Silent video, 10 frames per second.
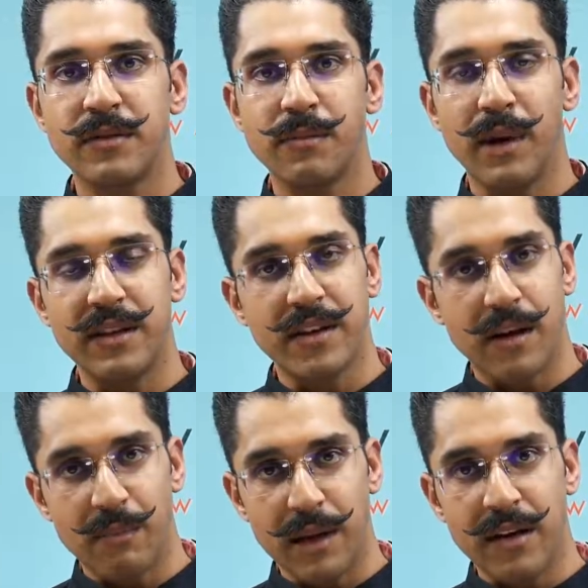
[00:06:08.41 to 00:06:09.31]
by the
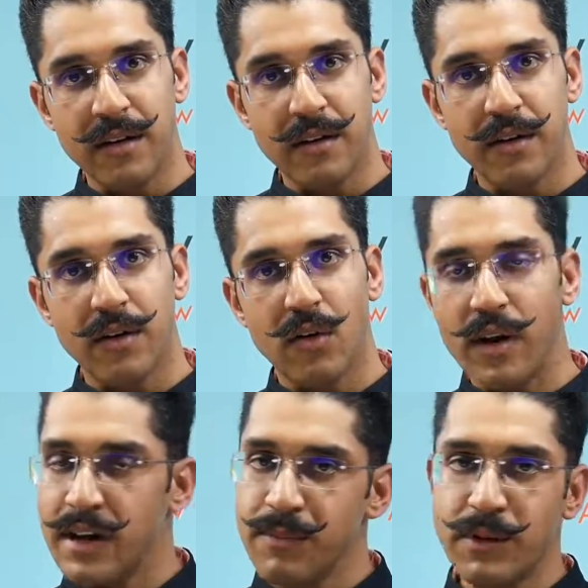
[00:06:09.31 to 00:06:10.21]
complainant or
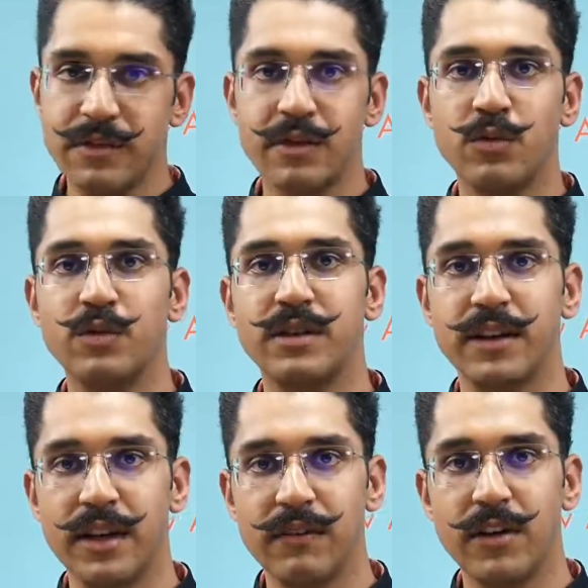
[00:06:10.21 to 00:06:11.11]
any person who is
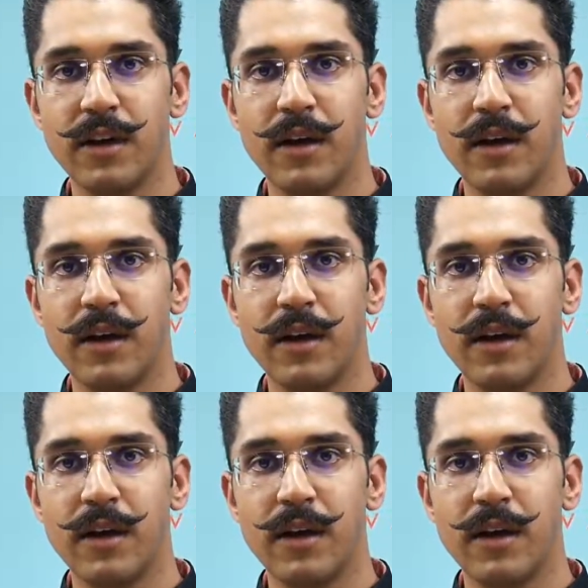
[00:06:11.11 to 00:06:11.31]
aggrieved